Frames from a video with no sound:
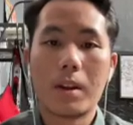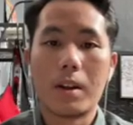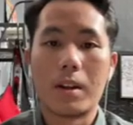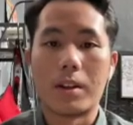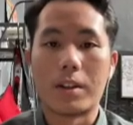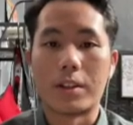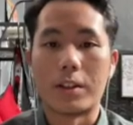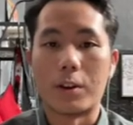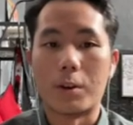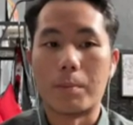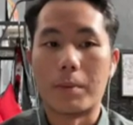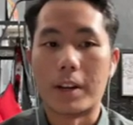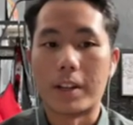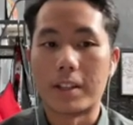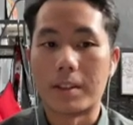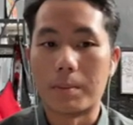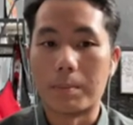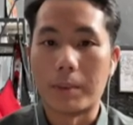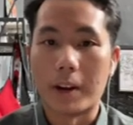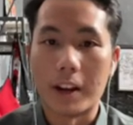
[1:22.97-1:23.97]
So
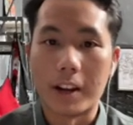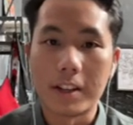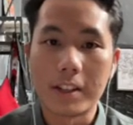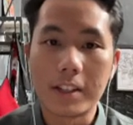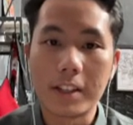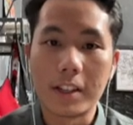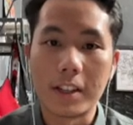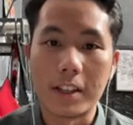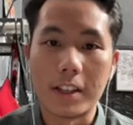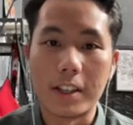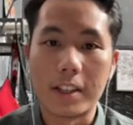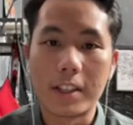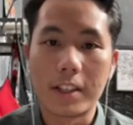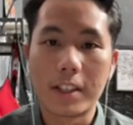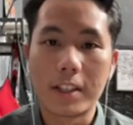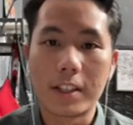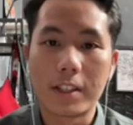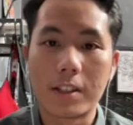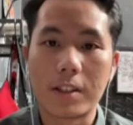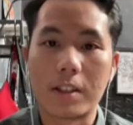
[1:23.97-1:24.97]
my answer
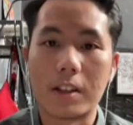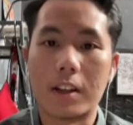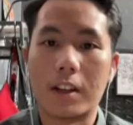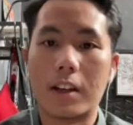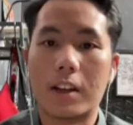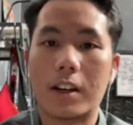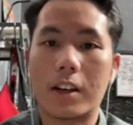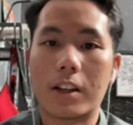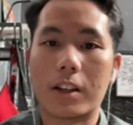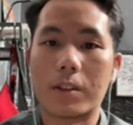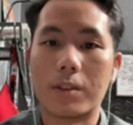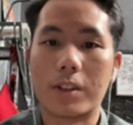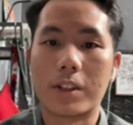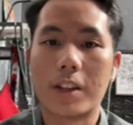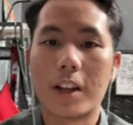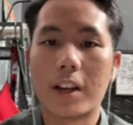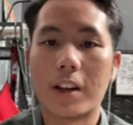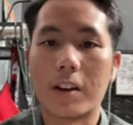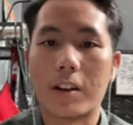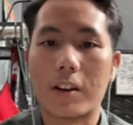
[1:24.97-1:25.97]
is, to
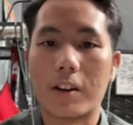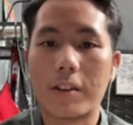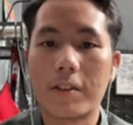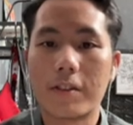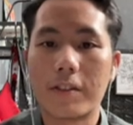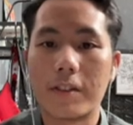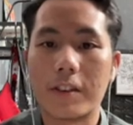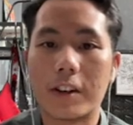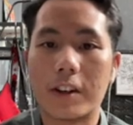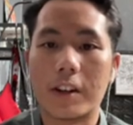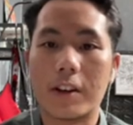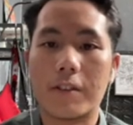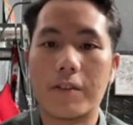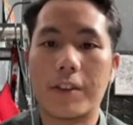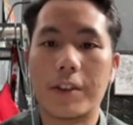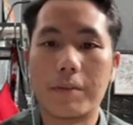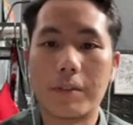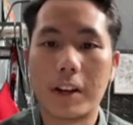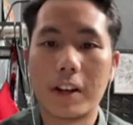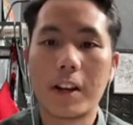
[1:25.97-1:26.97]
start off,
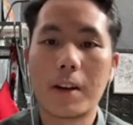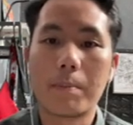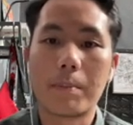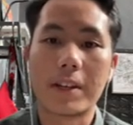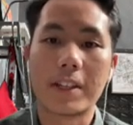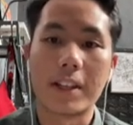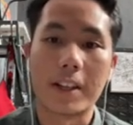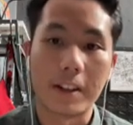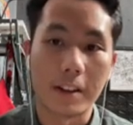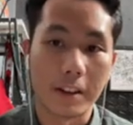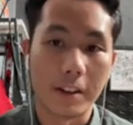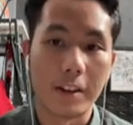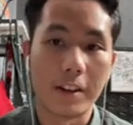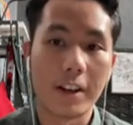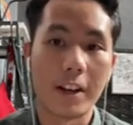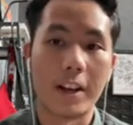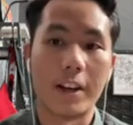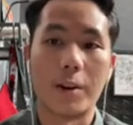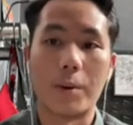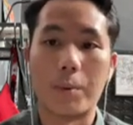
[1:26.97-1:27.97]
Vimala must adhere
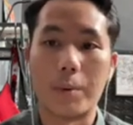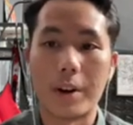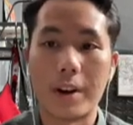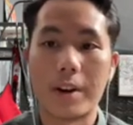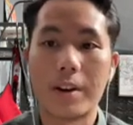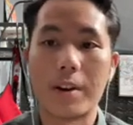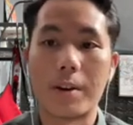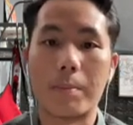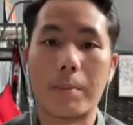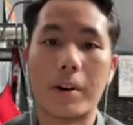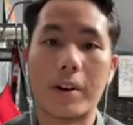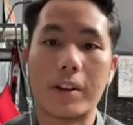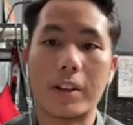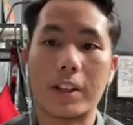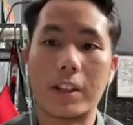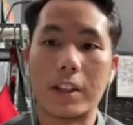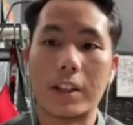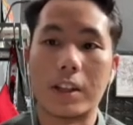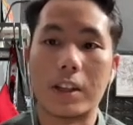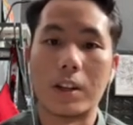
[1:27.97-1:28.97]
and aware about
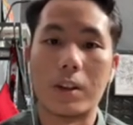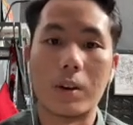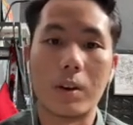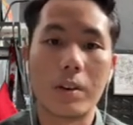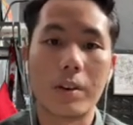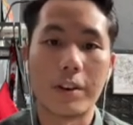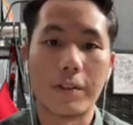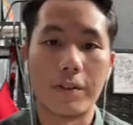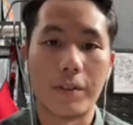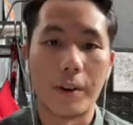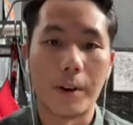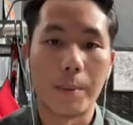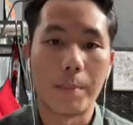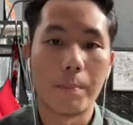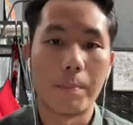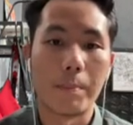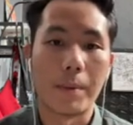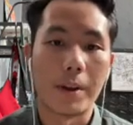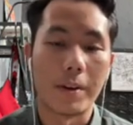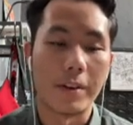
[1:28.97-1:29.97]
the Law
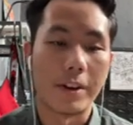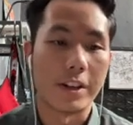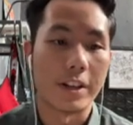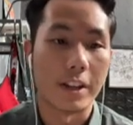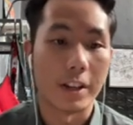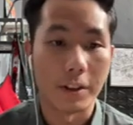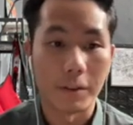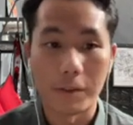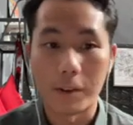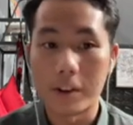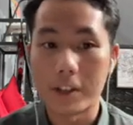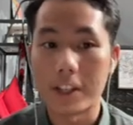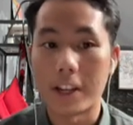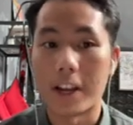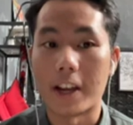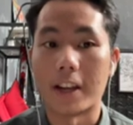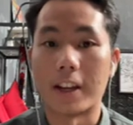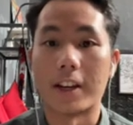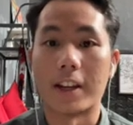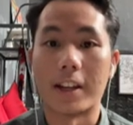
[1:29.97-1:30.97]
Reform Marriage and Divorce
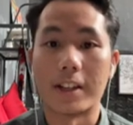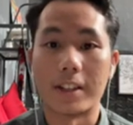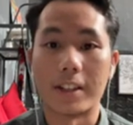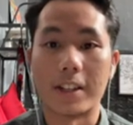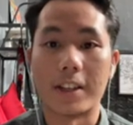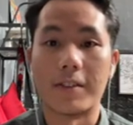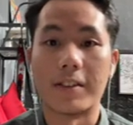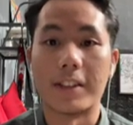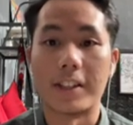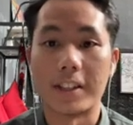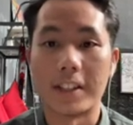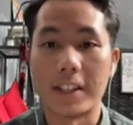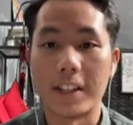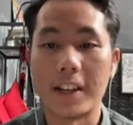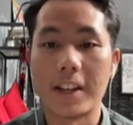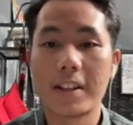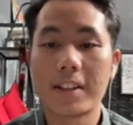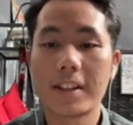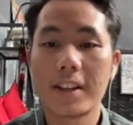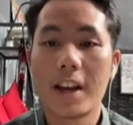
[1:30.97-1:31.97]
Act
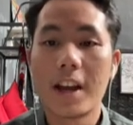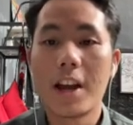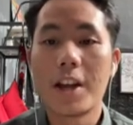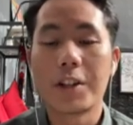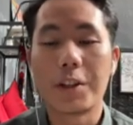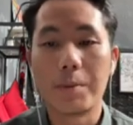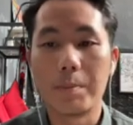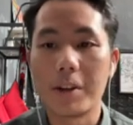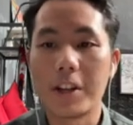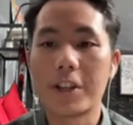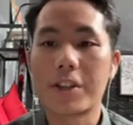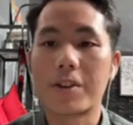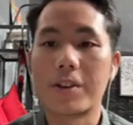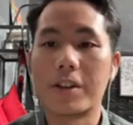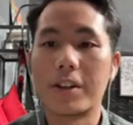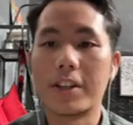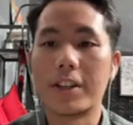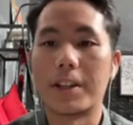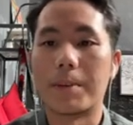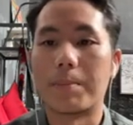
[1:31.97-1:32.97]
1976 to make
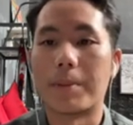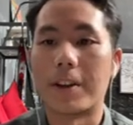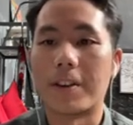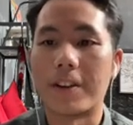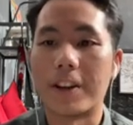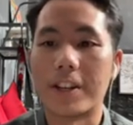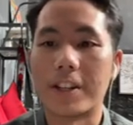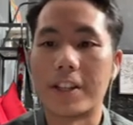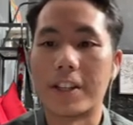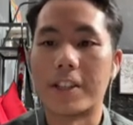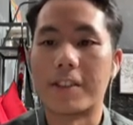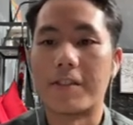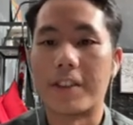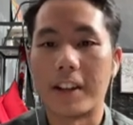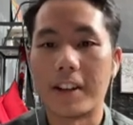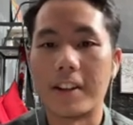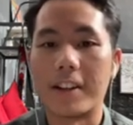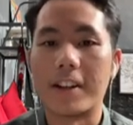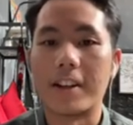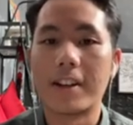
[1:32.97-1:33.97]
sure the marriage is
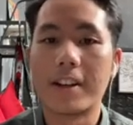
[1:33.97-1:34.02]
valid.